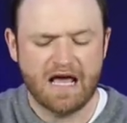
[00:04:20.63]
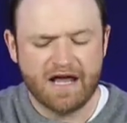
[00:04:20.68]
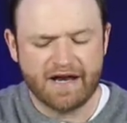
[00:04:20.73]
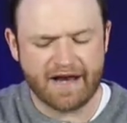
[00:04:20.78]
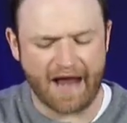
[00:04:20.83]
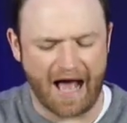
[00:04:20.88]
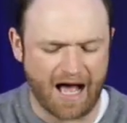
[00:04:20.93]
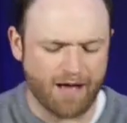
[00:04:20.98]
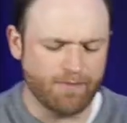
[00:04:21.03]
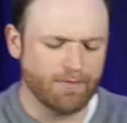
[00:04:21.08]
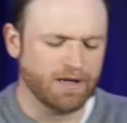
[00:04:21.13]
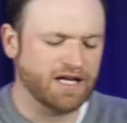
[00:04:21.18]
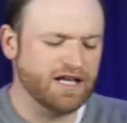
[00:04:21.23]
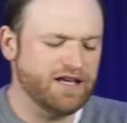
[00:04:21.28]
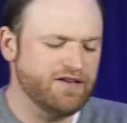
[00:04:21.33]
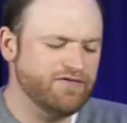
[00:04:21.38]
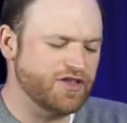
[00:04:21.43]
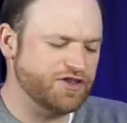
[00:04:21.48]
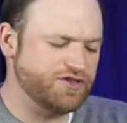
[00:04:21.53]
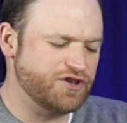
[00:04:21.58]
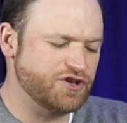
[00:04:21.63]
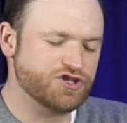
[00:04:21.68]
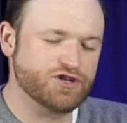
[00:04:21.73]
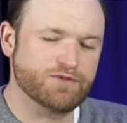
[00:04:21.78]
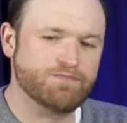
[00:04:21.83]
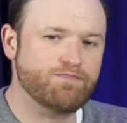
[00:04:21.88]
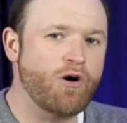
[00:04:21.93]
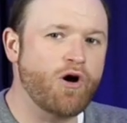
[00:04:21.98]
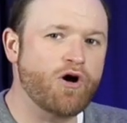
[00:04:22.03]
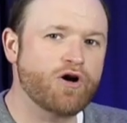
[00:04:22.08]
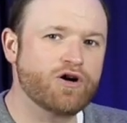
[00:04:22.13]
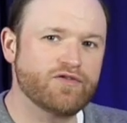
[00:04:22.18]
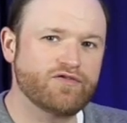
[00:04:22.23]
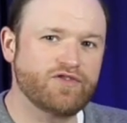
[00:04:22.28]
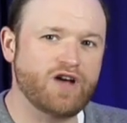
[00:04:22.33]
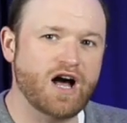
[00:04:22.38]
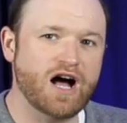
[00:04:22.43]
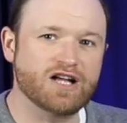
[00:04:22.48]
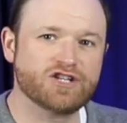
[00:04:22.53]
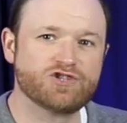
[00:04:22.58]
Now, I believe that there's a part
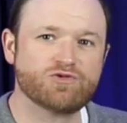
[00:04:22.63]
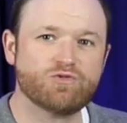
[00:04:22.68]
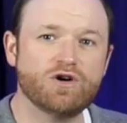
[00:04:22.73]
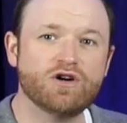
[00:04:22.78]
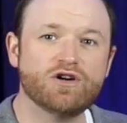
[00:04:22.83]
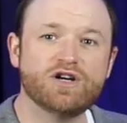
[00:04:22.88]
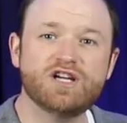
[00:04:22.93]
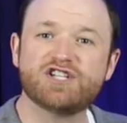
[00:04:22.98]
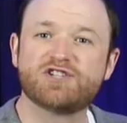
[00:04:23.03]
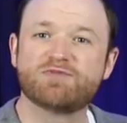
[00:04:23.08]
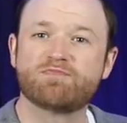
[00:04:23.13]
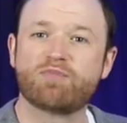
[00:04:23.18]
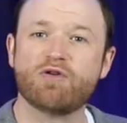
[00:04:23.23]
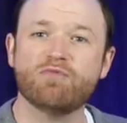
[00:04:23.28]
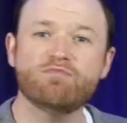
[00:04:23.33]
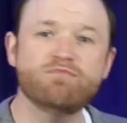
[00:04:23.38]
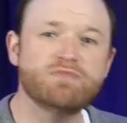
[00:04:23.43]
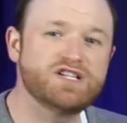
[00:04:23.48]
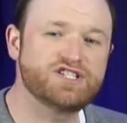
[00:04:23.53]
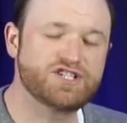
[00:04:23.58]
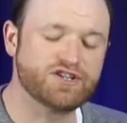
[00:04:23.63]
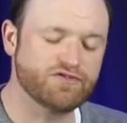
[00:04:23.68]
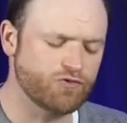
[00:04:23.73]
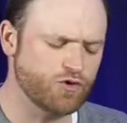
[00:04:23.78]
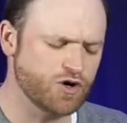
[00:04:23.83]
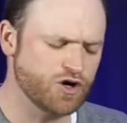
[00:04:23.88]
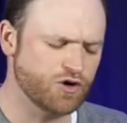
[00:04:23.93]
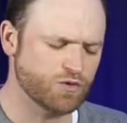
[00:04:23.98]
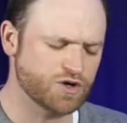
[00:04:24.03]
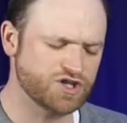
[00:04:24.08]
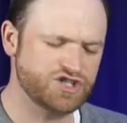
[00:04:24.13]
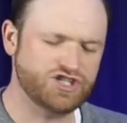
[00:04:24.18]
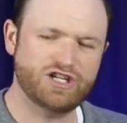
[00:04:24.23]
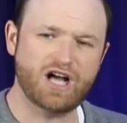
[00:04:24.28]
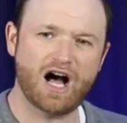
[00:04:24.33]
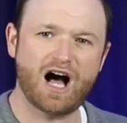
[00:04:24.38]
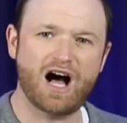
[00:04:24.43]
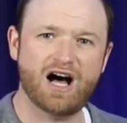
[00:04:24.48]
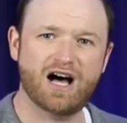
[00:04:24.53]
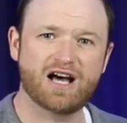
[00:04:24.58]
of God's will, His permissive will, which
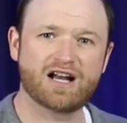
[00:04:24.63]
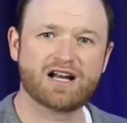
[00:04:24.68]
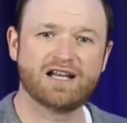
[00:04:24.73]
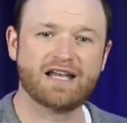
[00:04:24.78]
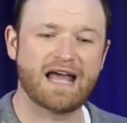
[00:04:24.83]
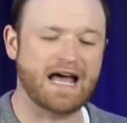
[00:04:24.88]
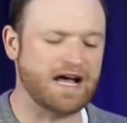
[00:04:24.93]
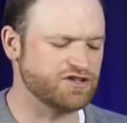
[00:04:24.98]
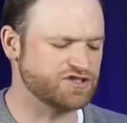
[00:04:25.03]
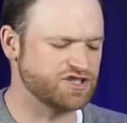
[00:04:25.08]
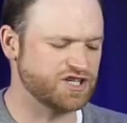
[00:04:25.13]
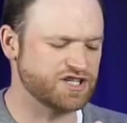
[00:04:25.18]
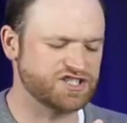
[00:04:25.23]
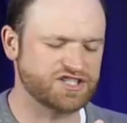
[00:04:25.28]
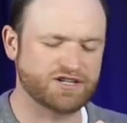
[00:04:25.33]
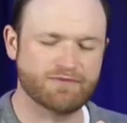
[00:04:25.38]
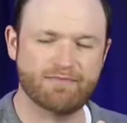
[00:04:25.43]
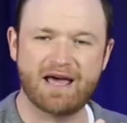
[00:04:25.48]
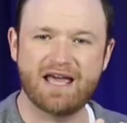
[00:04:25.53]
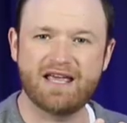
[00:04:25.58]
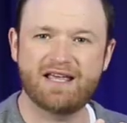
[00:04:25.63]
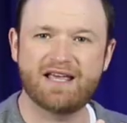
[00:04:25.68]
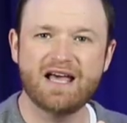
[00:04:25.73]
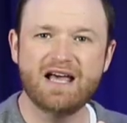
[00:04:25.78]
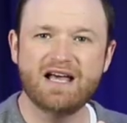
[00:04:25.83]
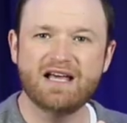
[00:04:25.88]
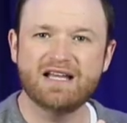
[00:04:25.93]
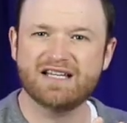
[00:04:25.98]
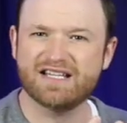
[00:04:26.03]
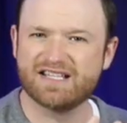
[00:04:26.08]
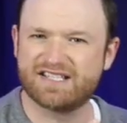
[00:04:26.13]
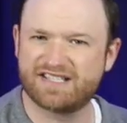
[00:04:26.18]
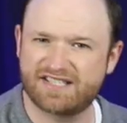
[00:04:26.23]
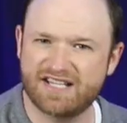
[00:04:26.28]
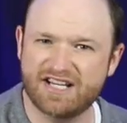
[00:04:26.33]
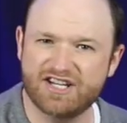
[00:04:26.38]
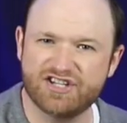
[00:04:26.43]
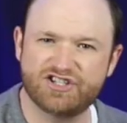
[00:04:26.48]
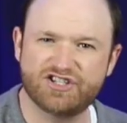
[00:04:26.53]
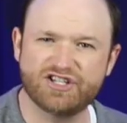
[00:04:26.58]
God allows us to make
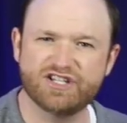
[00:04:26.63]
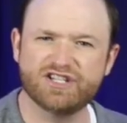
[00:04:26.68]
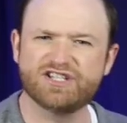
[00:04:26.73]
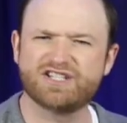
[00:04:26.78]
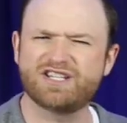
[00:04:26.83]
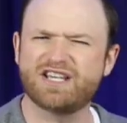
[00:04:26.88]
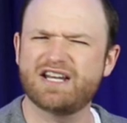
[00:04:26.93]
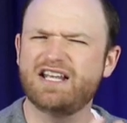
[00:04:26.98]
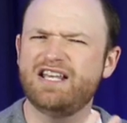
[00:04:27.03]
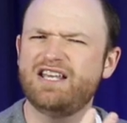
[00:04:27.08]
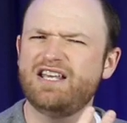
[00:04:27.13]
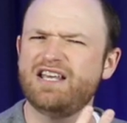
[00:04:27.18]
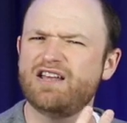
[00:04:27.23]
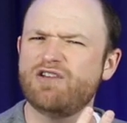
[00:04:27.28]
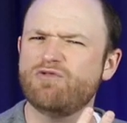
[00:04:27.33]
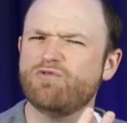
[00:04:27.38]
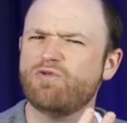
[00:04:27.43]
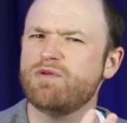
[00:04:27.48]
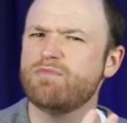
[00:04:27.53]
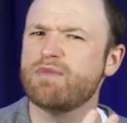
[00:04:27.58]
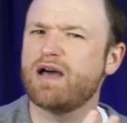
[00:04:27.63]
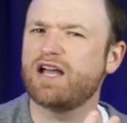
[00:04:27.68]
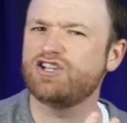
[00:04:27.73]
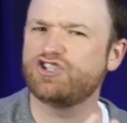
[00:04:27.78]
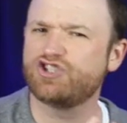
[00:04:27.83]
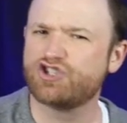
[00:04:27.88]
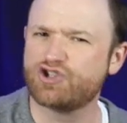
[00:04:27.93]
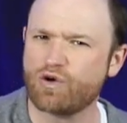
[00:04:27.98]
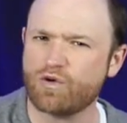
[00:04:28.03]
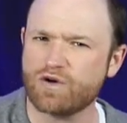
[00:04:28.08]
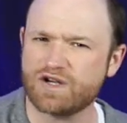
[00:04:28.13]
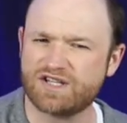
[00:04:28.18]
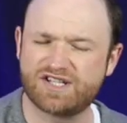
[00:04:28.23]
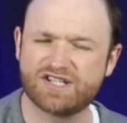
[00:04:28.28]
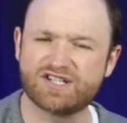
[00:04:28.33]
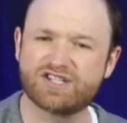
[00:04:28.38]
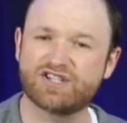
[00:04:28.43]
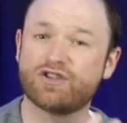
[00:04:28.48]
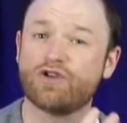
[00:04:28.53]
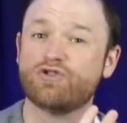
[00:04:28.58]
decisions, and we make
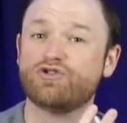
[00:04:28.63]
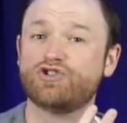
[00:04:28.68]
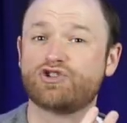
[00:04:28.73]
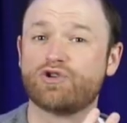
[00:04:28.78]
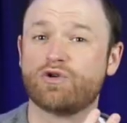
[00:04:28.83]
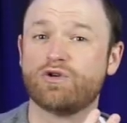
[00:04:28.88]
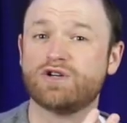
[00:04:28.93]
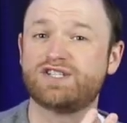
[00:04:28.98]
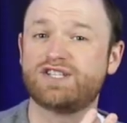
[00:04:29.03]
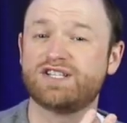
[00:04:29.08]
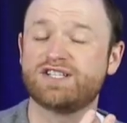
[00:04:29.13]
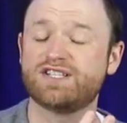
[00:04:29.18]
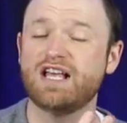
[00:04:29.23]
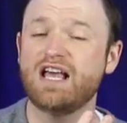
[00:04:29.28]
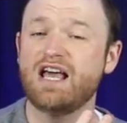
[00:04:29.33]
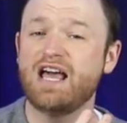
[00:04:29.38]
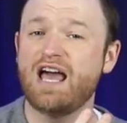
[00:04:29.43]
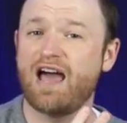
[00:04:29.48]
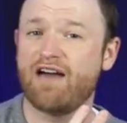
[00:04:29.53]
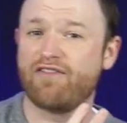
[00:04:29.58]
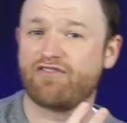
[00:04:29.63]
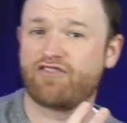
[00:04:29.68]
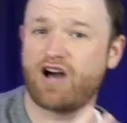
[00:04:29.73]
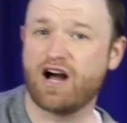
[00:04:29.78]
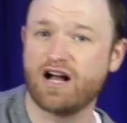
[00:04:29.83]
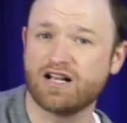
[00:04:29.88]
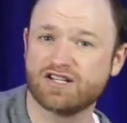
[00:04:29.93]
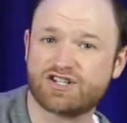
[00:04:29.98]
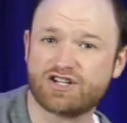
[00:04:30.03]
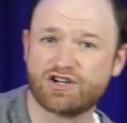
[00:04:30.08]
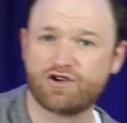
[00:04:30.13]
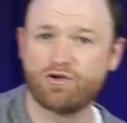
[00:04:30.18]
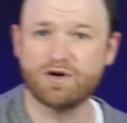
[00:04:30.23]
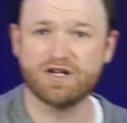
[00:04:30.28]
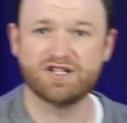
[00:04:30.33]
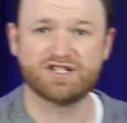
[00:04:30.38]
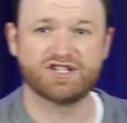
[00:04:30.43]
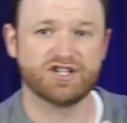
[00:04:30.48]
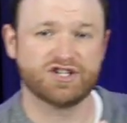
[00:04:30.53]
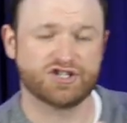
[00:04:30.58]
choices, and those choices have
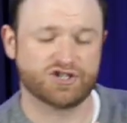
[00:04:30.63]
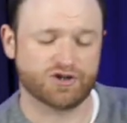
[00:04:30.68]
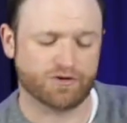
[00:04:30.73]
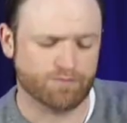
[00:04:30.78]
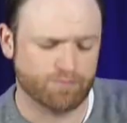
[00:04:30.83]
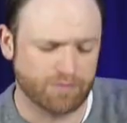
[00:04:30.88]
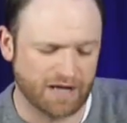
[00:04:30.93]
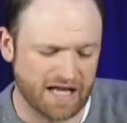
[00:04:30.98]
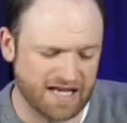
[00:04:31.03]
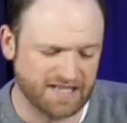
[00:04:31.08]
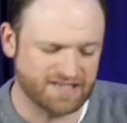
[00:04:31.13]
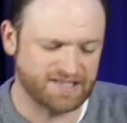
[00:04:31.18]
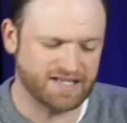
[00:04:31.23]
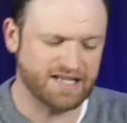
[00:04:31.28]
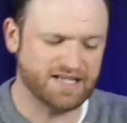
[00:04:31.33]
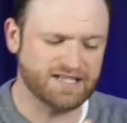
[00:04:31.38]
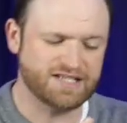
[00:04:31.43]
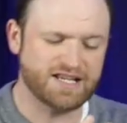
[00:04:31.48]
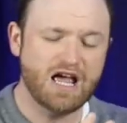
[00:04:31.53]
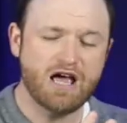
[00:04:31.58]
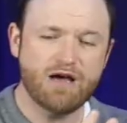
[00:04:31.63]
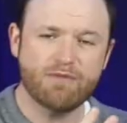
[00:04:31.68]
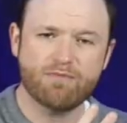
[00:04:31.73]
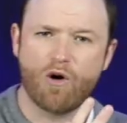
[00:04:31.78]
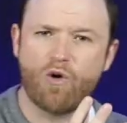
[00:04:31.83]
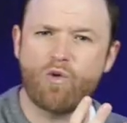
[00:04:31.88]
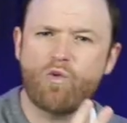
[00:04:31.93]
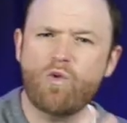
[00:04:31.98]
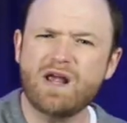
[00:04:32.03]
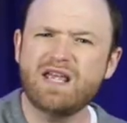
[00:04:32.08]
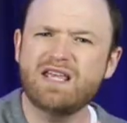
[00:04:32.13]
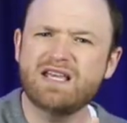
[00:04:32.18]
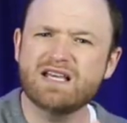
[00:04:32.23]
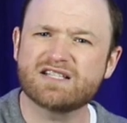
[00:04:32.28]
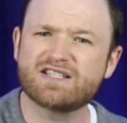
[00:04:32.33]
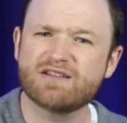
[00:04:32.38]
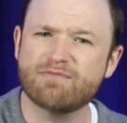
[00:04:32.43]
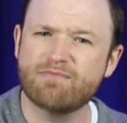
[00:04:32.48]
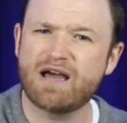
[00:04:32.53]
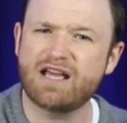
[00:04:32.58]
consequences or blessings, but we
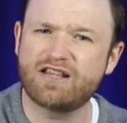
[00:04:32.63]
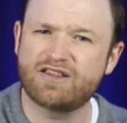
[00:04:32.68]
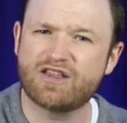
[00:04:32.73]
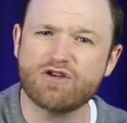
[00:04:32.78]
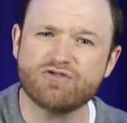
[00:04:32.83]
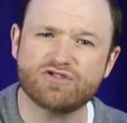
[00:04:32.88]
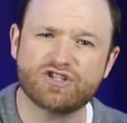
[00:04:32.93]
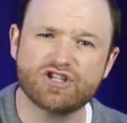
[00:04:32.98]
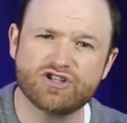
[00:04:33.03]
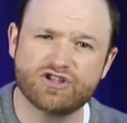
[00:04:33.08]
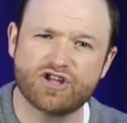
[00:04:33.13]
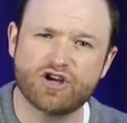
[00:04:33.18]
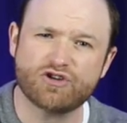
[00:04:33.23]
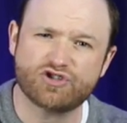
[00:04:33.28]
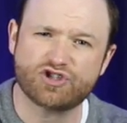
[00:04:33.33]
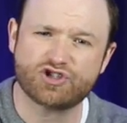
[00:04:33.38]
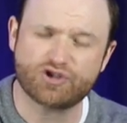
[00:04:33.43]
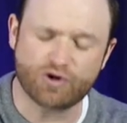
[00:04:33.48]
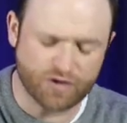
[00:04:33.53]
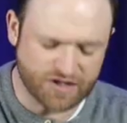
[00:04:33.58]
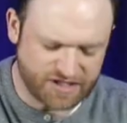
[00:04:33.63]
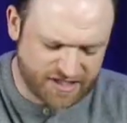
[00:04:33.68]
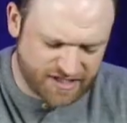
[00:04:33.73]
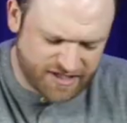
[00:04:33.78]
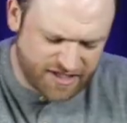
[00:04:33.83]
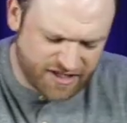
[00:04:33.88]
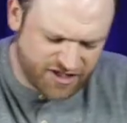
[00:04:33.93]
get to make those choices.